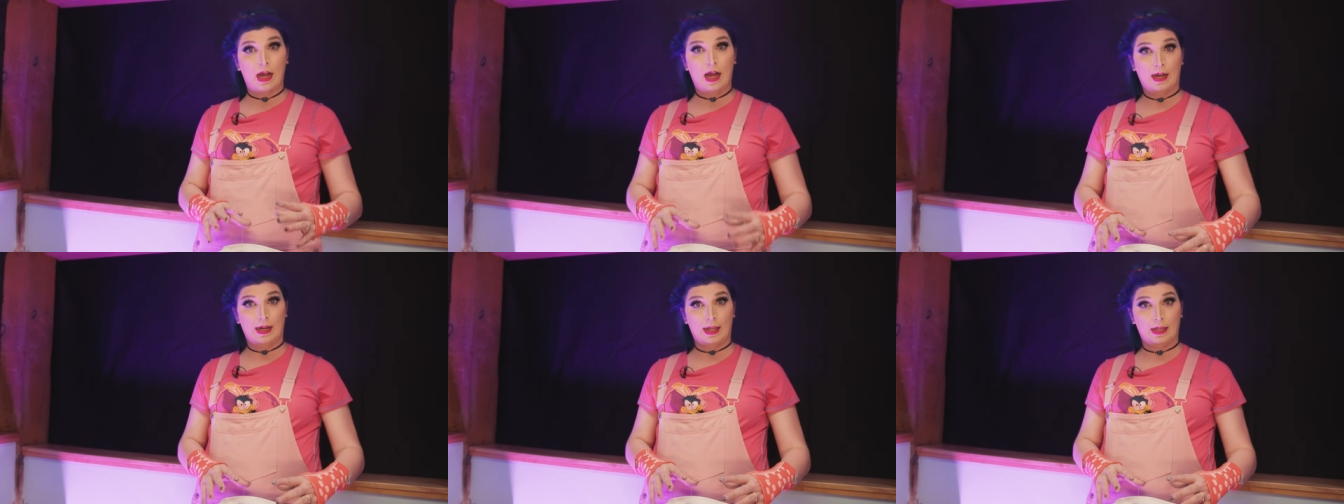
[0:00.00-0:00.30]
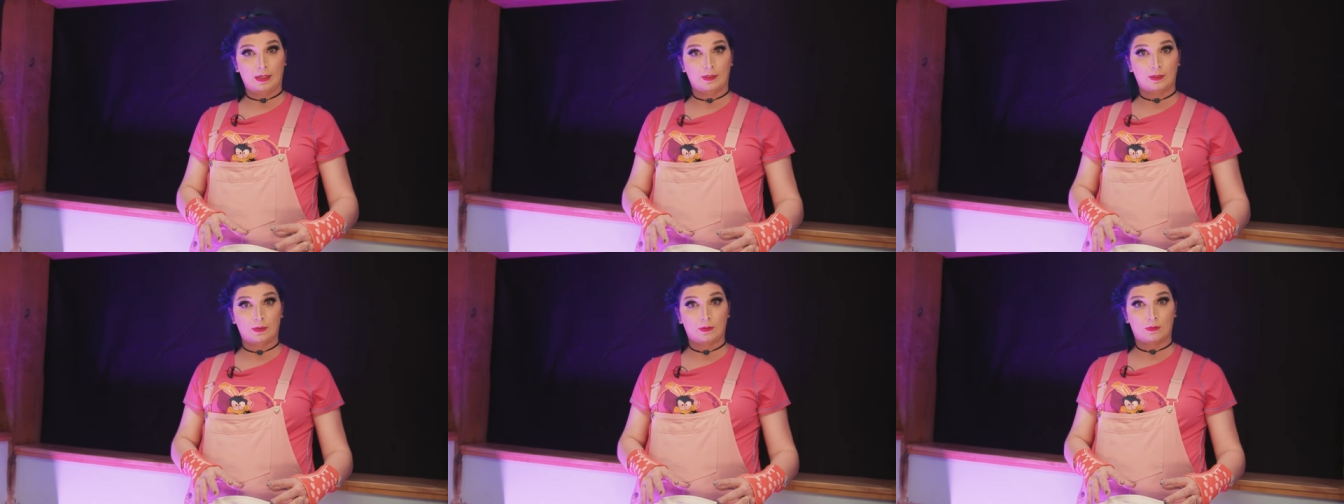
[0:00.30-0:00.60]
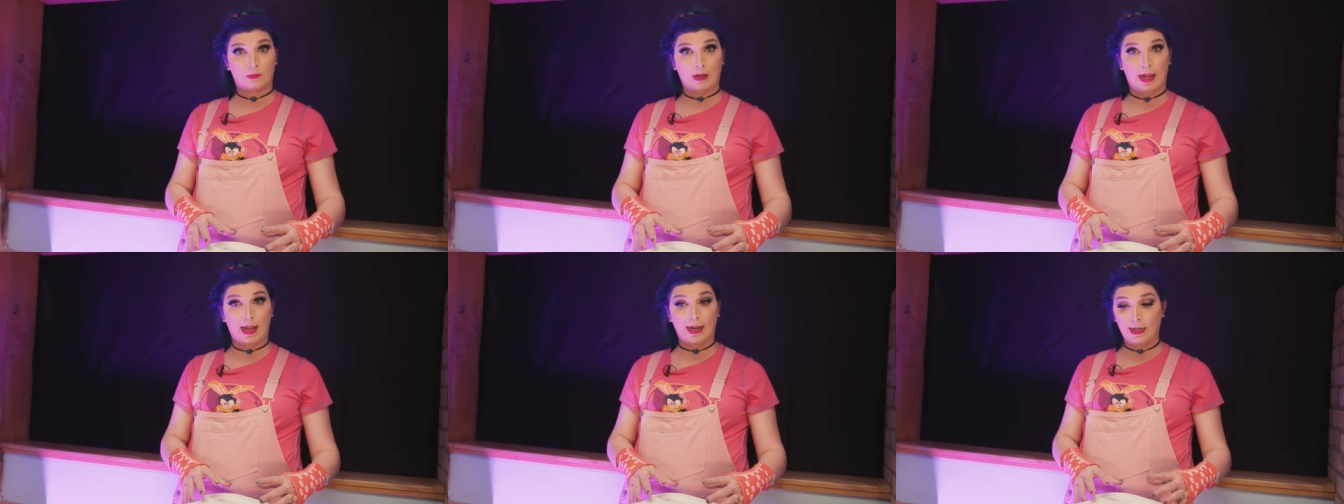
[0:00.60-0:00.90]
on it,
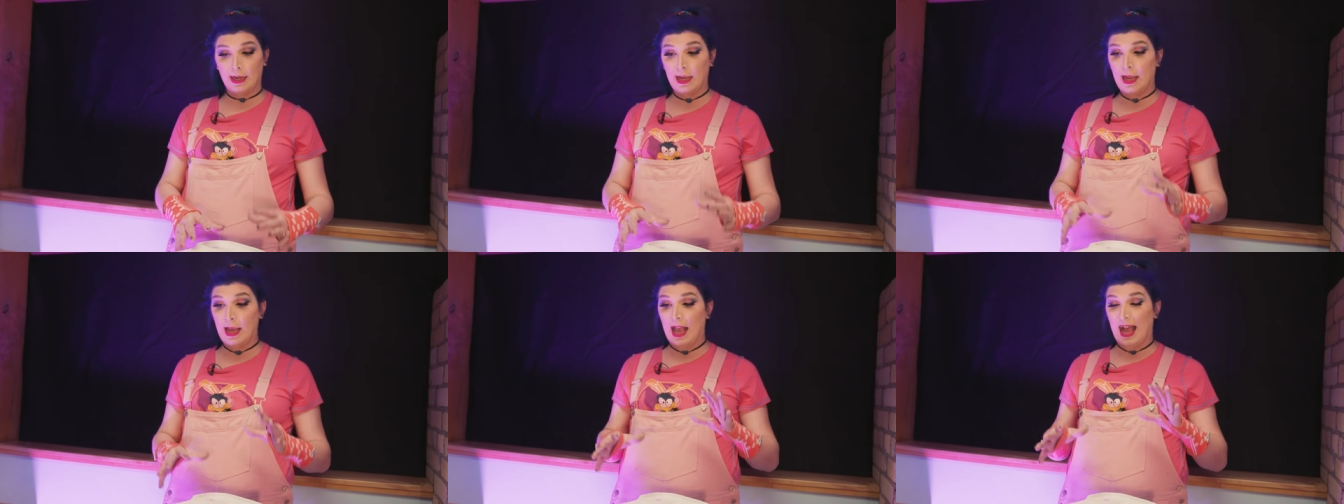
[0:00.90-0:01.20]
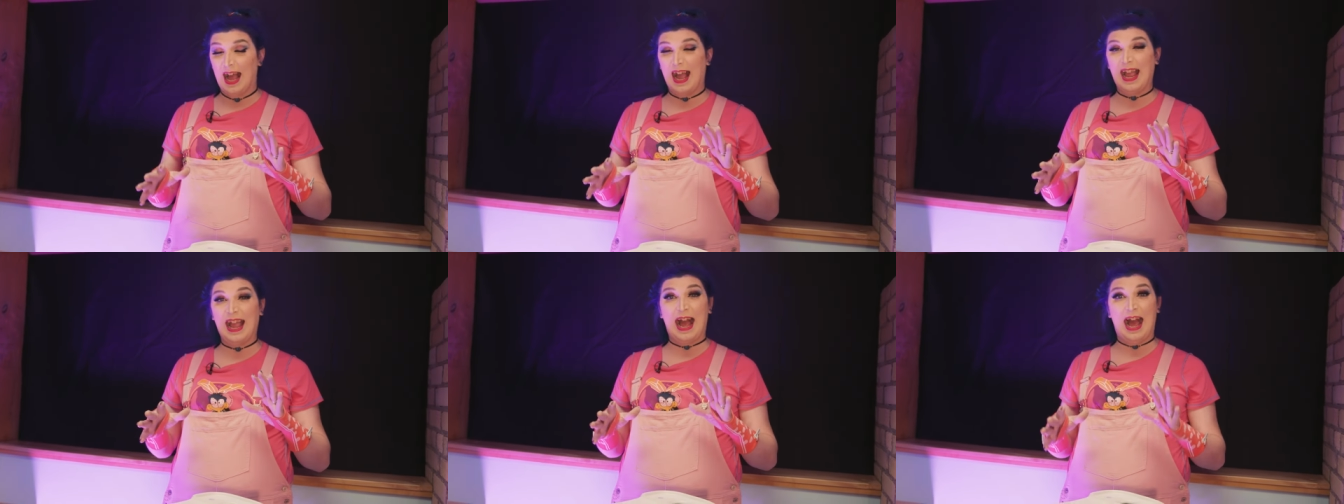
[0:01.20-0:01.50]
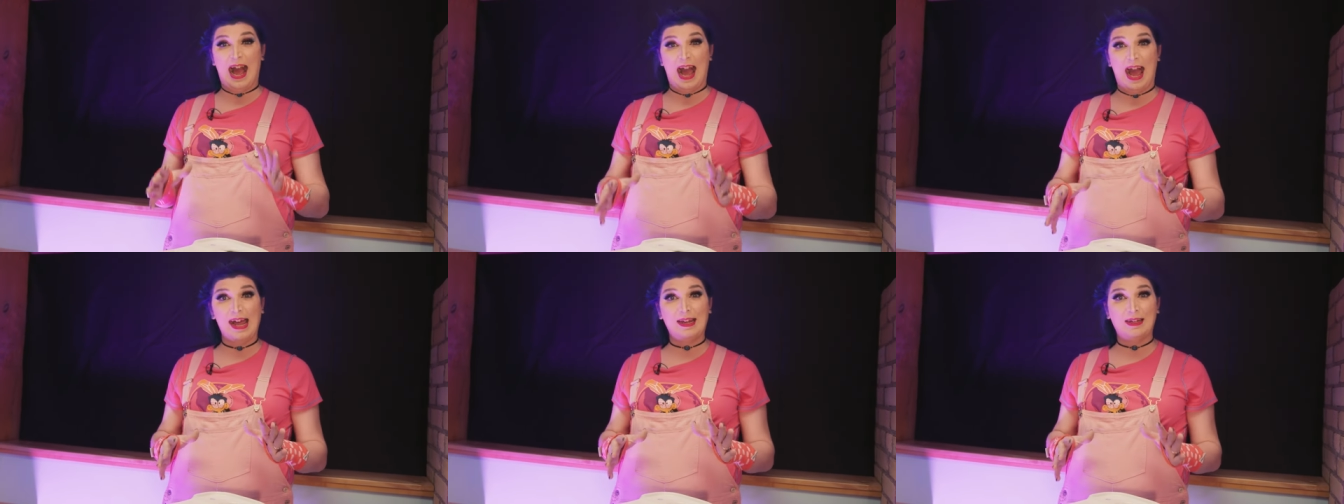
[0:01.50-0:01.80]
right, I
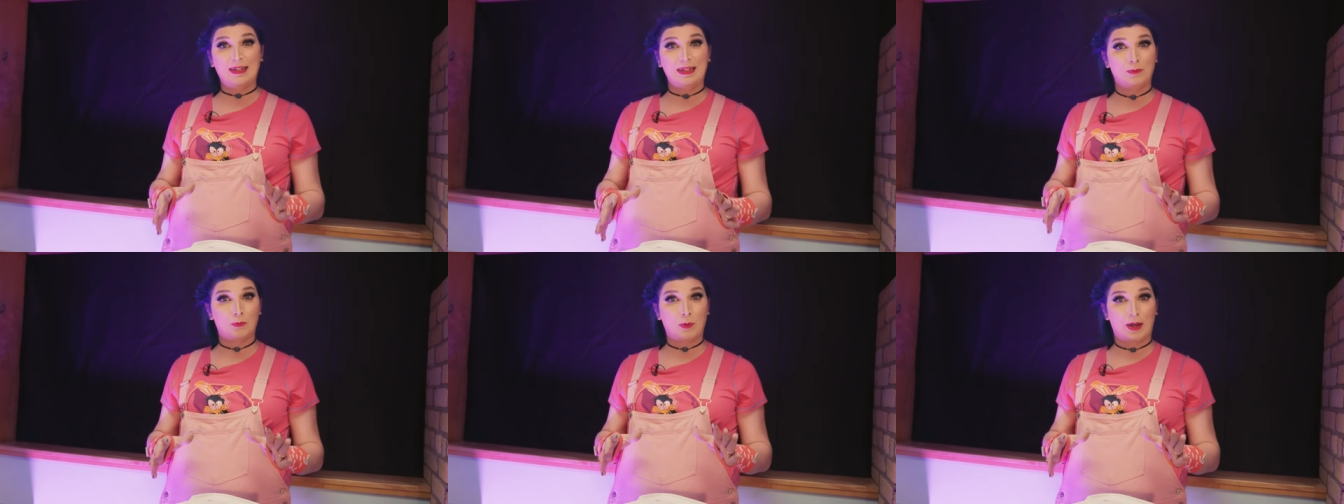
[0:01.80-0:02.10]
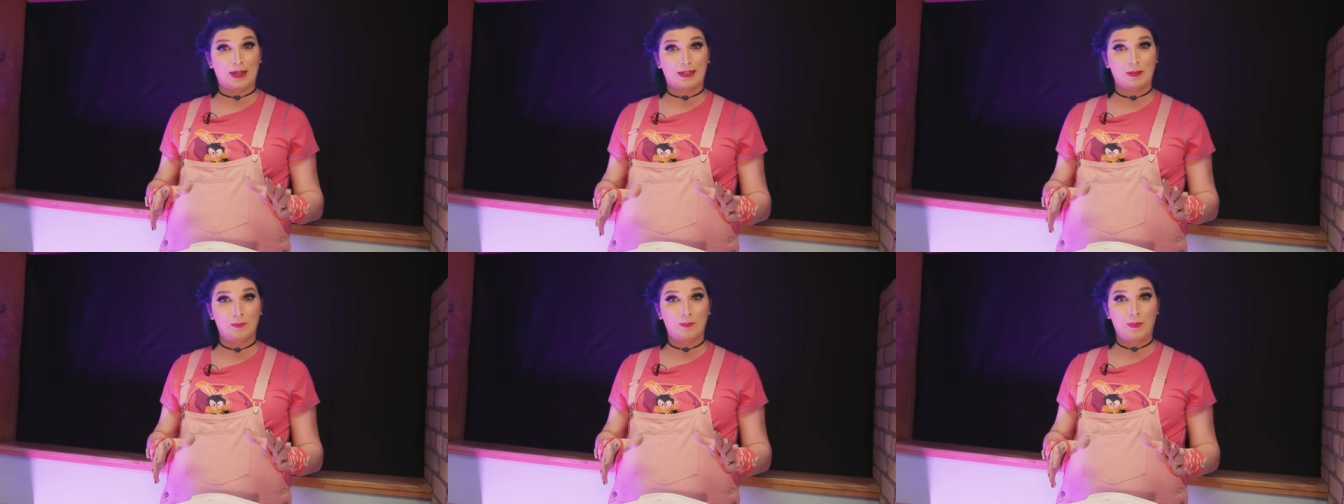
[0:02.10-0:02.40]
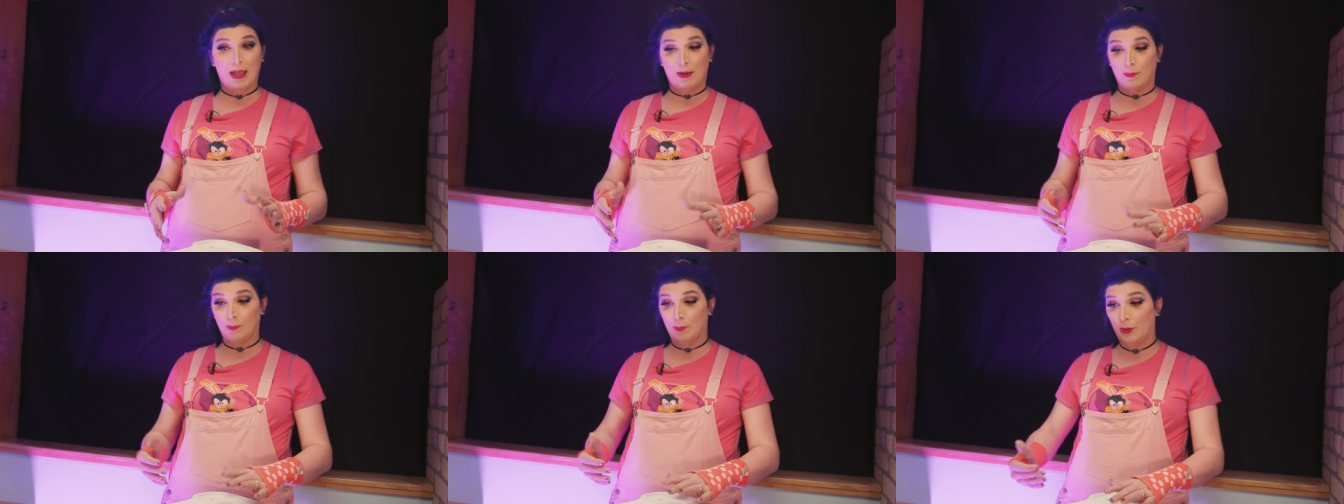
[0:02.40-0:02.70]
highly
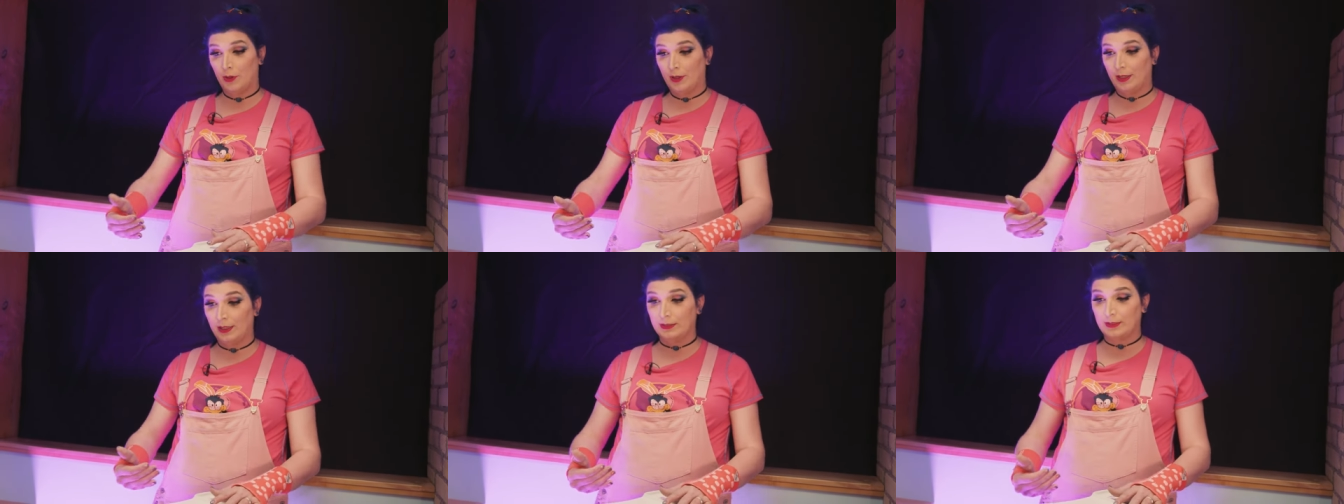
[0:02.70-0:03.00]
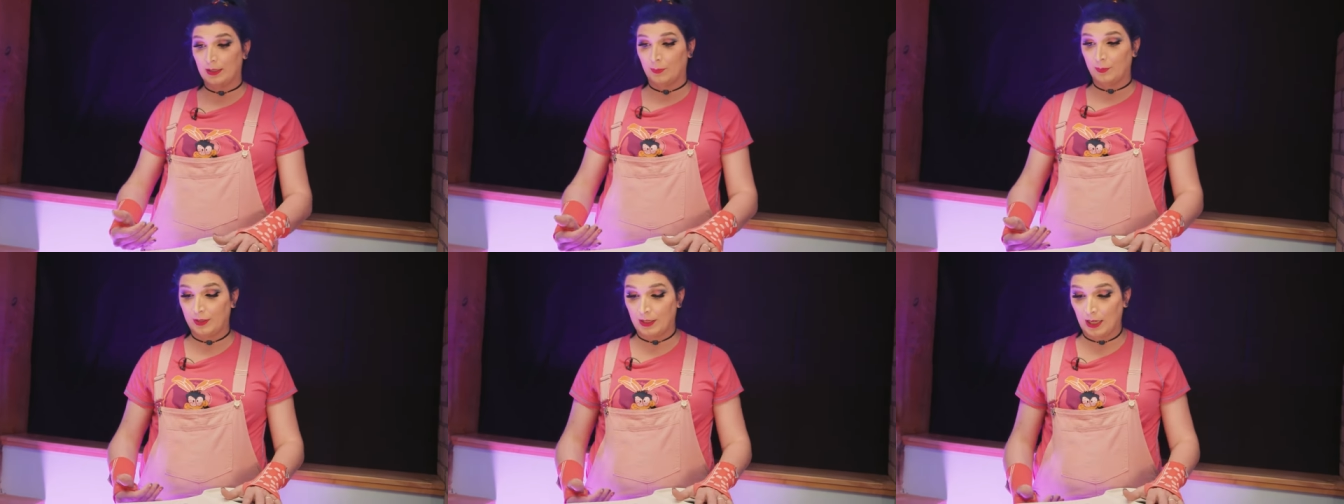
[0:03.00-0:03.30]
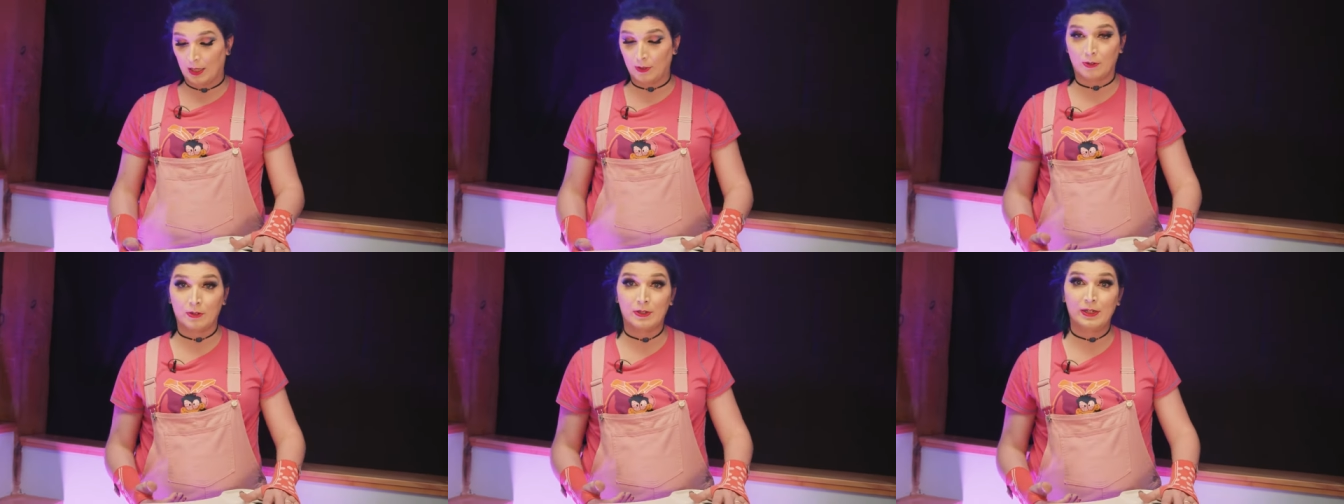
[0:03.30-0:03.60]
recommend putting something
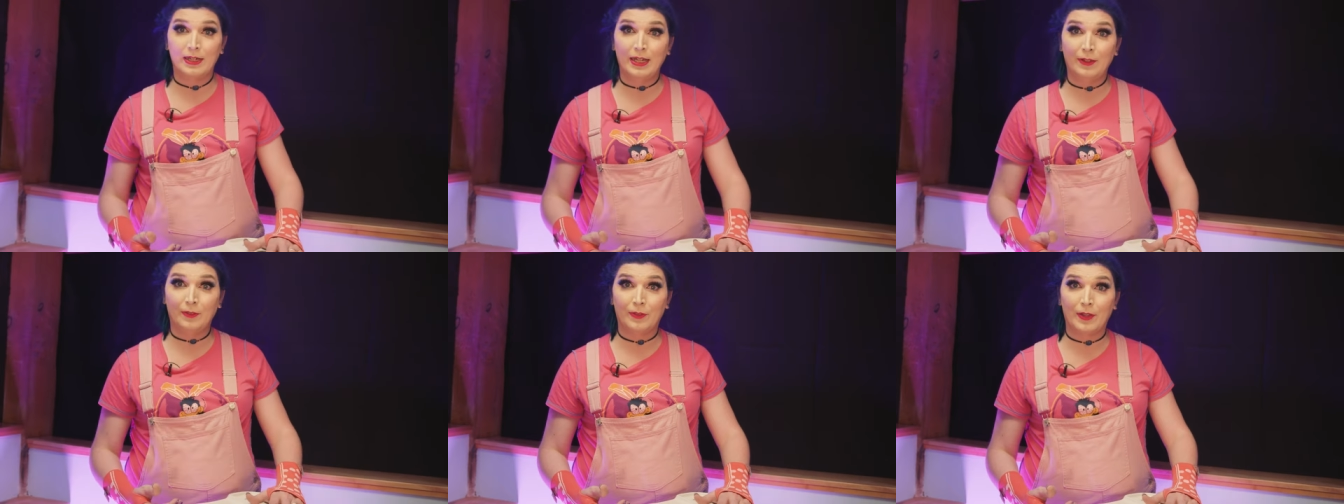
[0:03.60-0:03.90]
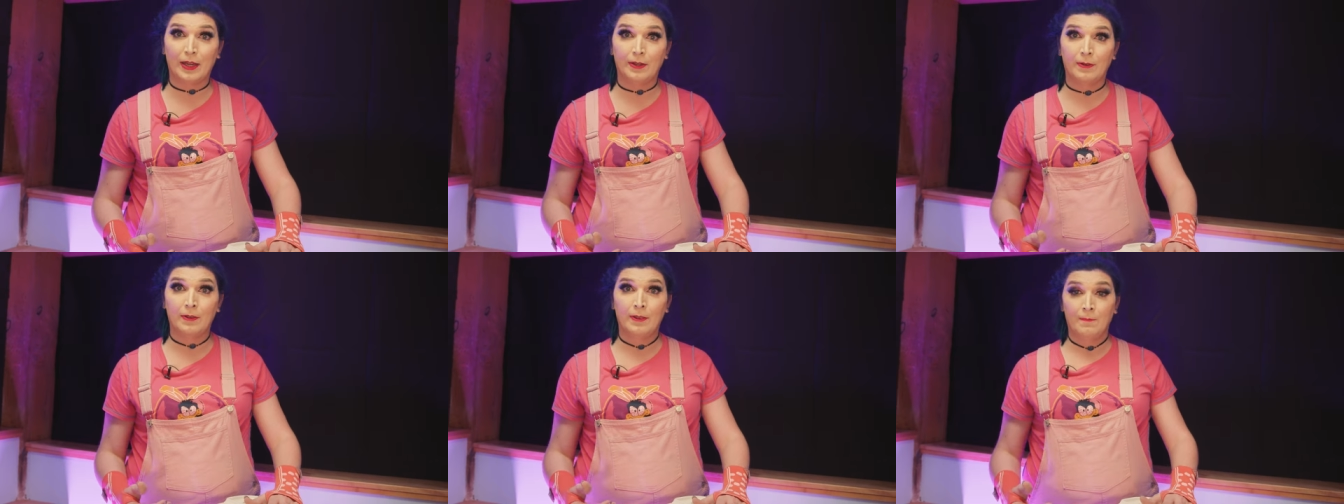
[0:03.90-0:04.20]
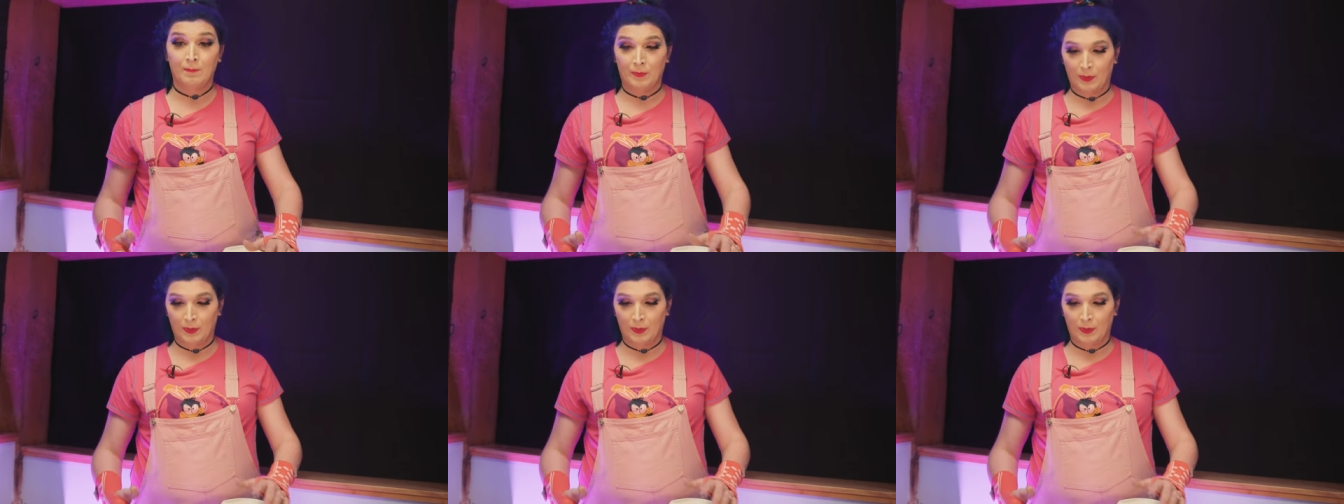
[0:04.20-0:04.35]
underneath it